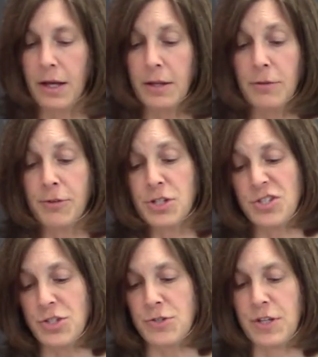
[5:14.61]
if you're
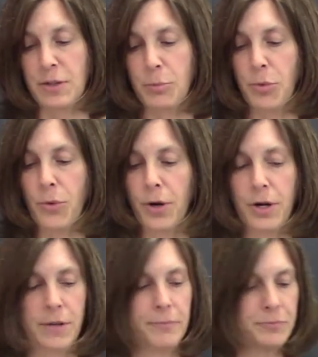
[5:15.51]
just using the
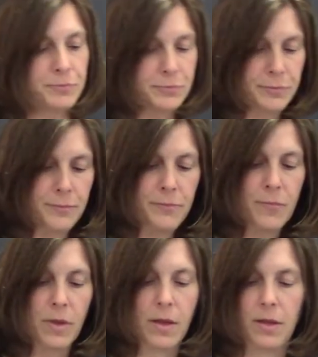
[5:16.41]
board,
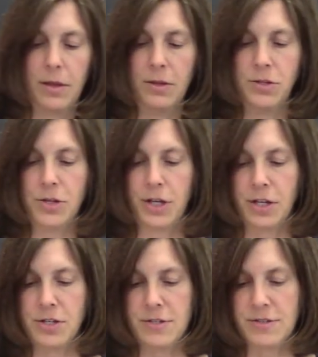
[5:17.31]
you
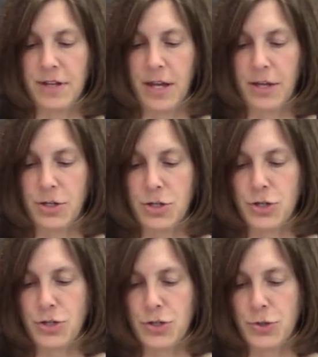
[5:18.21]
can just say
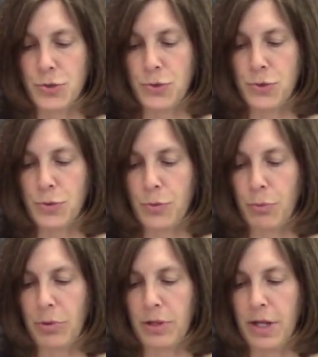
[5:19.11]
2
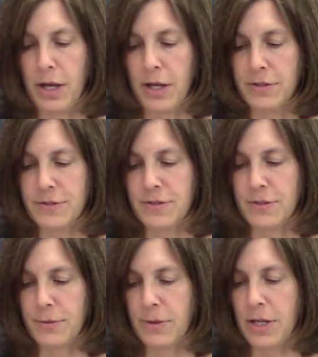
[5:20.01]
plus
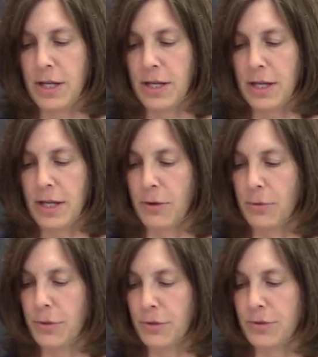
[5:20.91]
3
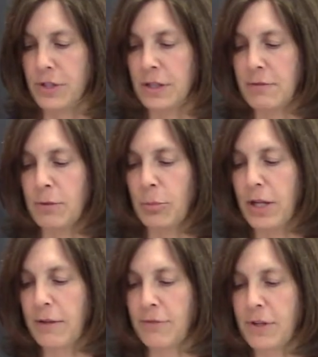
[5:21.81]
equals, and leave a
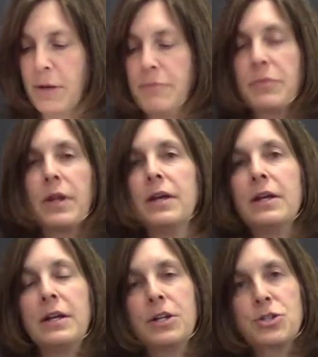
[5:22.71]
blank for them.
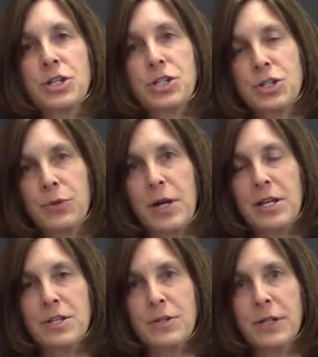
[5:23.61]
Traditional way
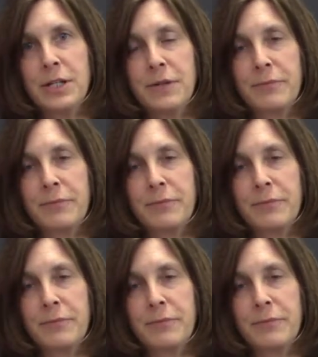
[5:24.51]
to do it.